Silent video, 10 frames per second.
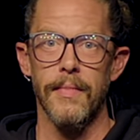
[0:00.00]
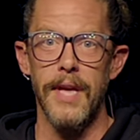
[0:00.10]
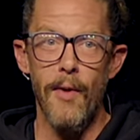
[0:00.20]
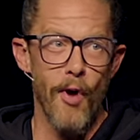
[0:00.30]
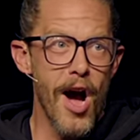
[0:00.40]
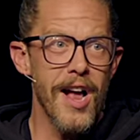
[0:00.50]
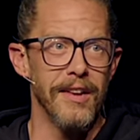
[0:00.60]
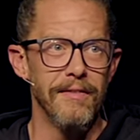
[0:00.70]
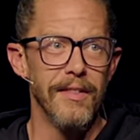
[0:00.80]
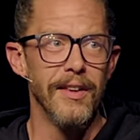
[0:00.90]
Yeah,
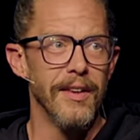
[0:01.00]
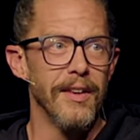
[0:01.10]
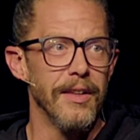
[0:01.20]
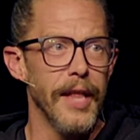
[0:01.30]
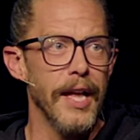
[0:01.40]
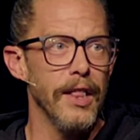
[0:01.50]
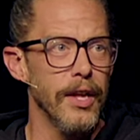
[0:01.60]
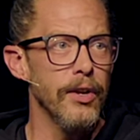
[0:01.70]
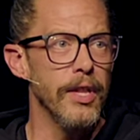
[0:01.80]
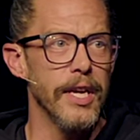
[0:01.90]
run. Like
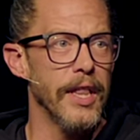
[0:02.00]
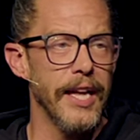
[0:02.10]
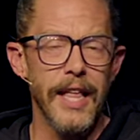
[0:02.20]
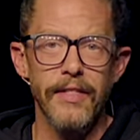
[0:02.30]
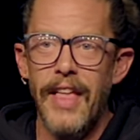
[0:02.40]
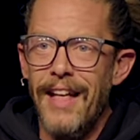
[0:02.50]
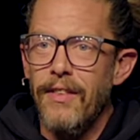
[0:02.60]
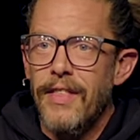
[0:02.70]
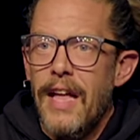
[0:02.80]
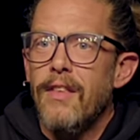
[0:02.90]
literally, like
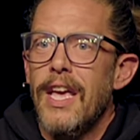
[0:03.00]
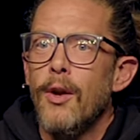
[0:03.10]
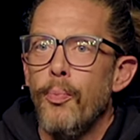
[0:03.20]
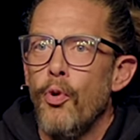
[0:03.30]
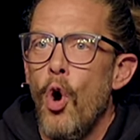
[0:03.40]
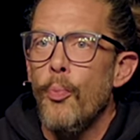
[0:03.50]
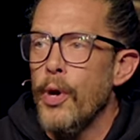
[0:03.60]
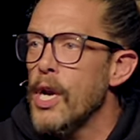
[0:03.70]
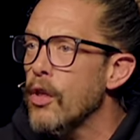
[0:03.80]
that's inappropriate.